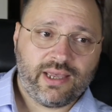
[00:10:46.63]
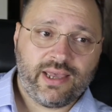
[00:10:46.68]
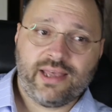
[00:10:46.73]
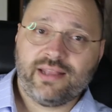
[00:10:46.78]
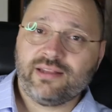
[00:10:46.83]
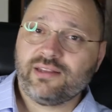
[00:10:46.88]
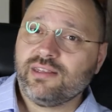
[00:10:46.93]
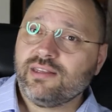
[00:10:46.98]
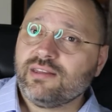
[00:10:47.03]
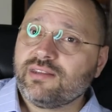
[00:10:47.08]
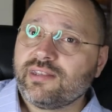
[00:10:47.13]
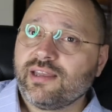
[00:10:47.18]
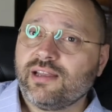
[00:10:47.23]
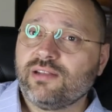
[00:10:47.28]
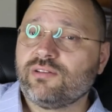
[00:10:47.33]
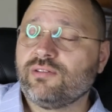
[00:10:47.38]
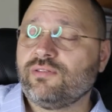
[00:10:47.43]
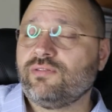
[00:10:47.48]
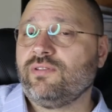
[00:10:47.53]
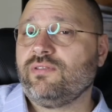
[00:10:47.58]
and in
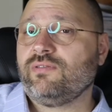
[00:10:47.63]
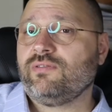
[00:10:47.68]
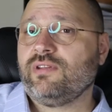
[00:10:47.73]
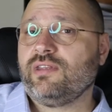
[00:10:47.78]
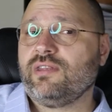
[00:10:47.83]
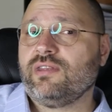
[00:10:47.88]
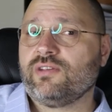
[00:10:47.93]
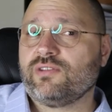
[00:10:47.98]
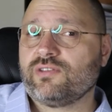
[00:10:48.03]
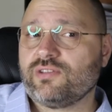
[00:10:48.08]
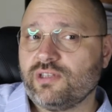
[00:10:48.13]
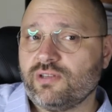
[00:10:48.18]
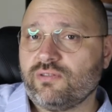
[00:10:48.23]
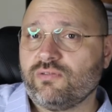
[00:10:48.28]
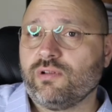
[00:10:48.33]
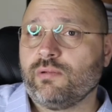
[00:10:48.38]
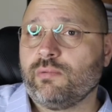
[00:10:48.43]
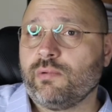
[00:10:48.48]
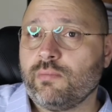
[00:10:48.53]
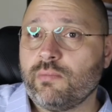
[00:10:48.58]
10 to 15 years it will